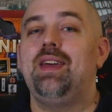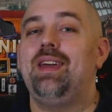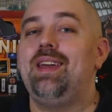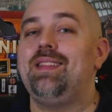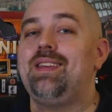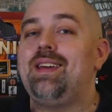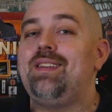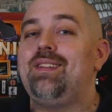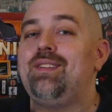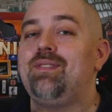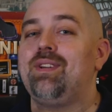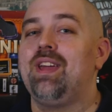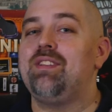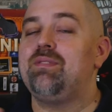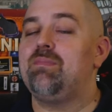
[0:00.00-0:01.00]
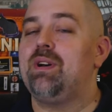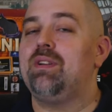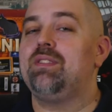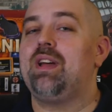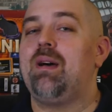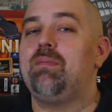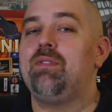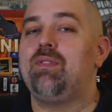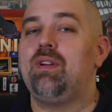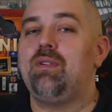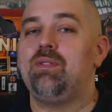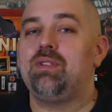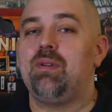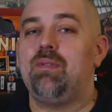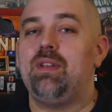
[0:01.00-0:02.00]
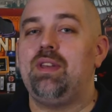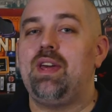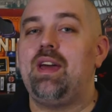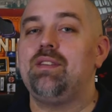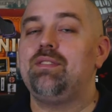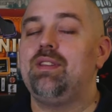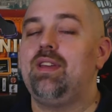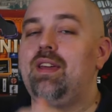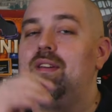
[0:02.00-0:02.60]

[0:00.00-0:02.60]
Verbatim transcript: Hit that notification bell at top to find out what's coming next.